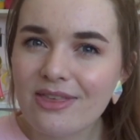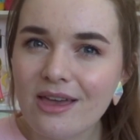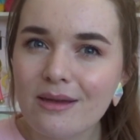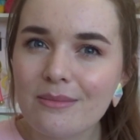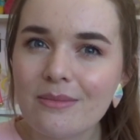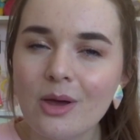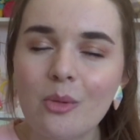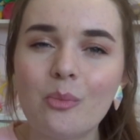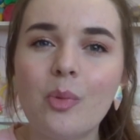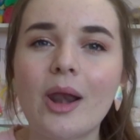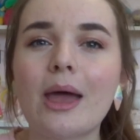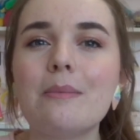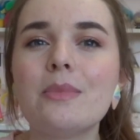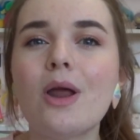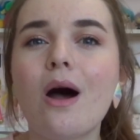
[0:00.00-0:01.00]
them, but
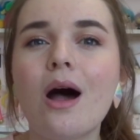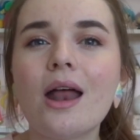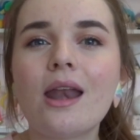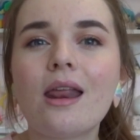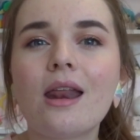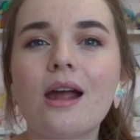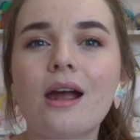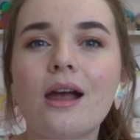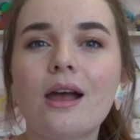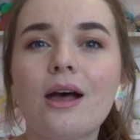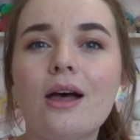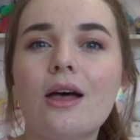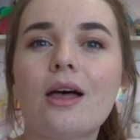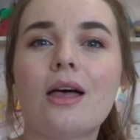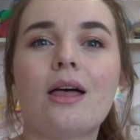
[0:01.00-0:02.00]
I'm not
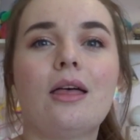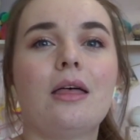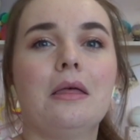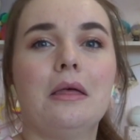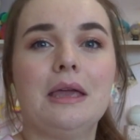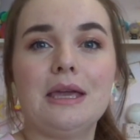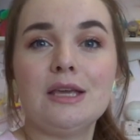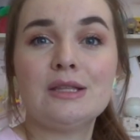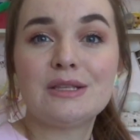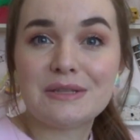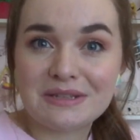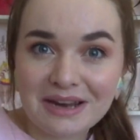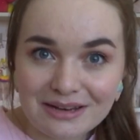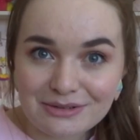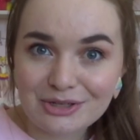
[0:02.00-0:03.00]

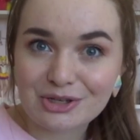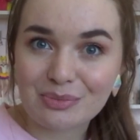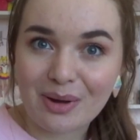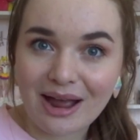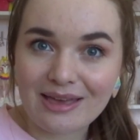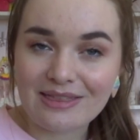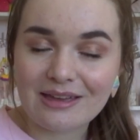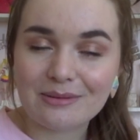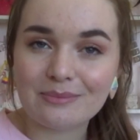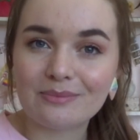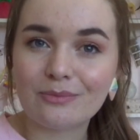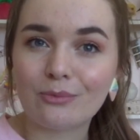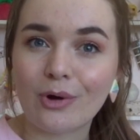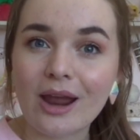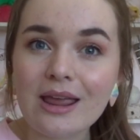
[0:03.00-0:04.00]
incensed by them,
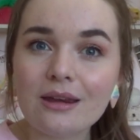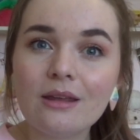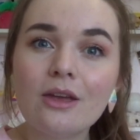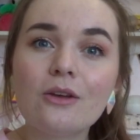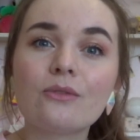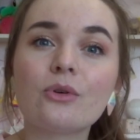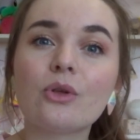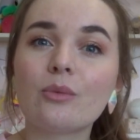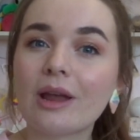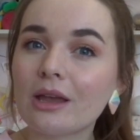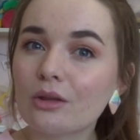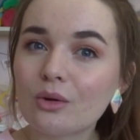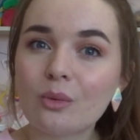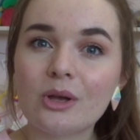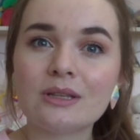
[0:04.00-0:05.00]
right? For the
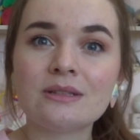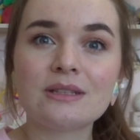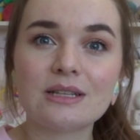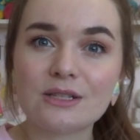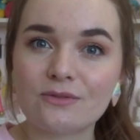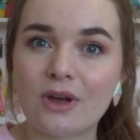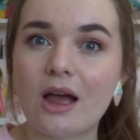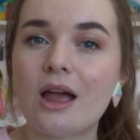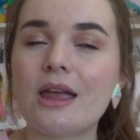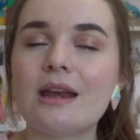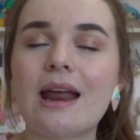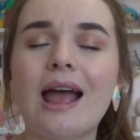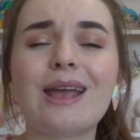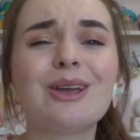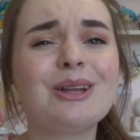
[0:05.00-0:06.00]
regular ones, it's
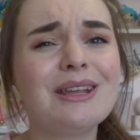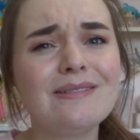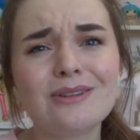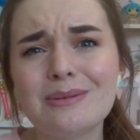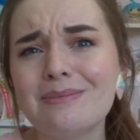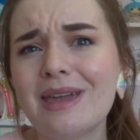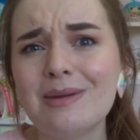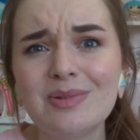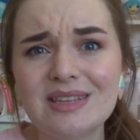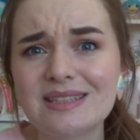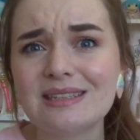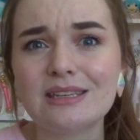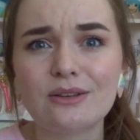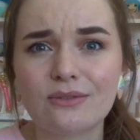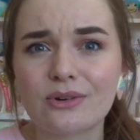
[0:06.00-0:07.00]
fine. I could even maybe
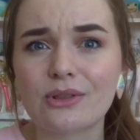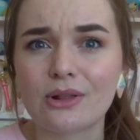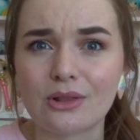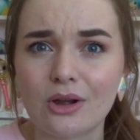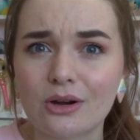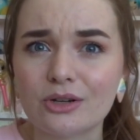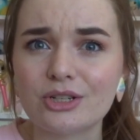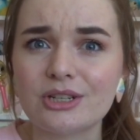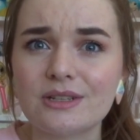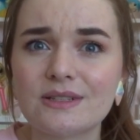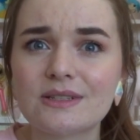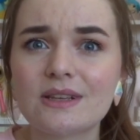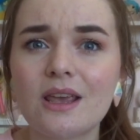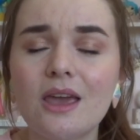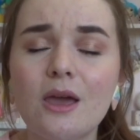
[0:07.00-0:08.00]
see it for the
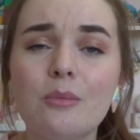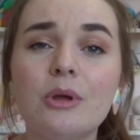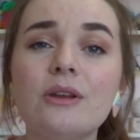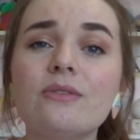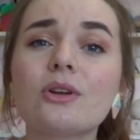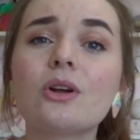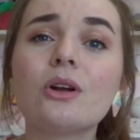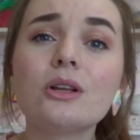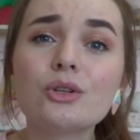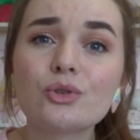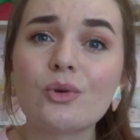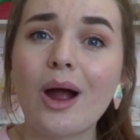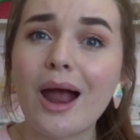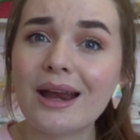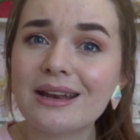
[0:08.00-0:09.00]
larges, but if they're gonna
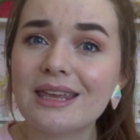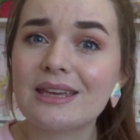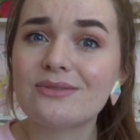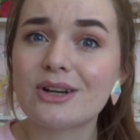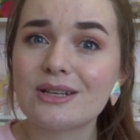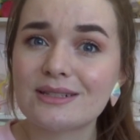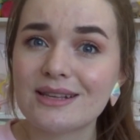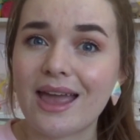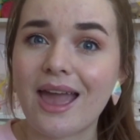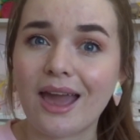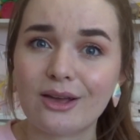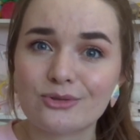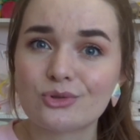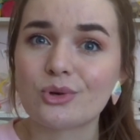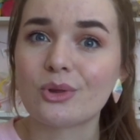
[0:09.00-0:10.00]
try and give us
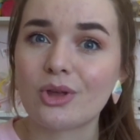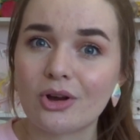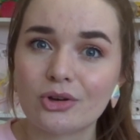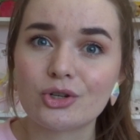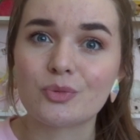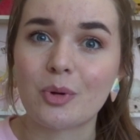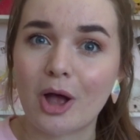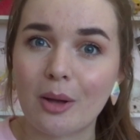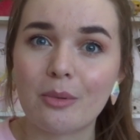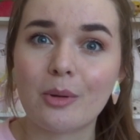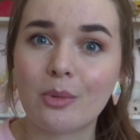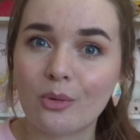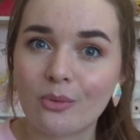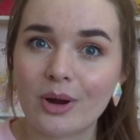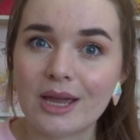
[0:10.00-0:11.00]
extra large
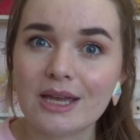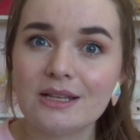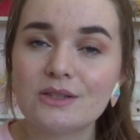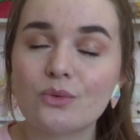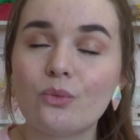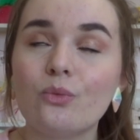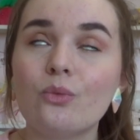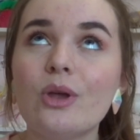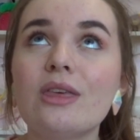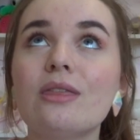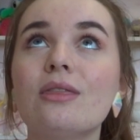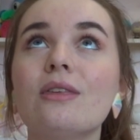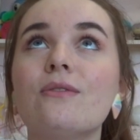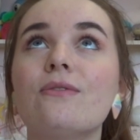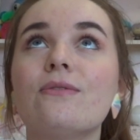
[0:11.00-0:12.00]
pop-up parades with
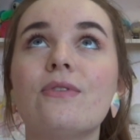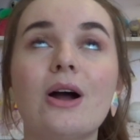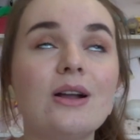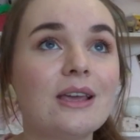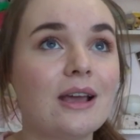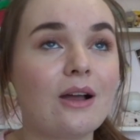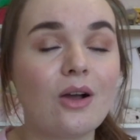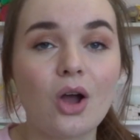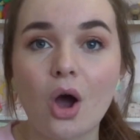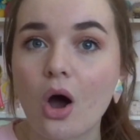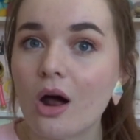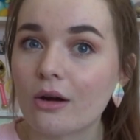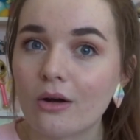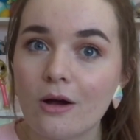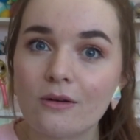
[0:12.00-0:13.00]
the
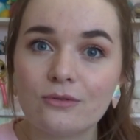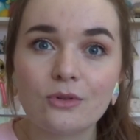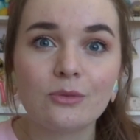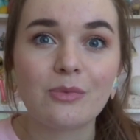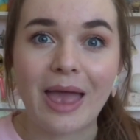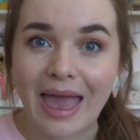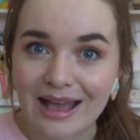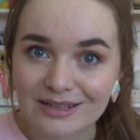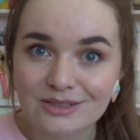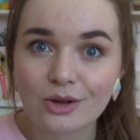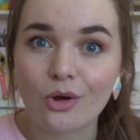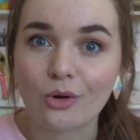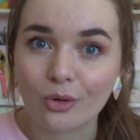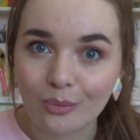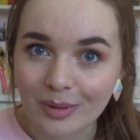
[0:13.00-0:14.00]
god-awful
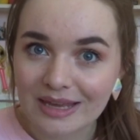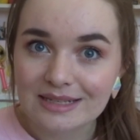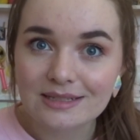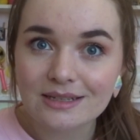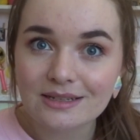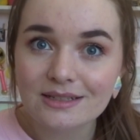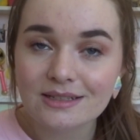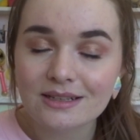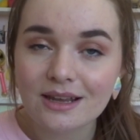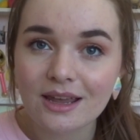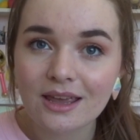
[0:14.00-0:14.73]
hexagonal bases,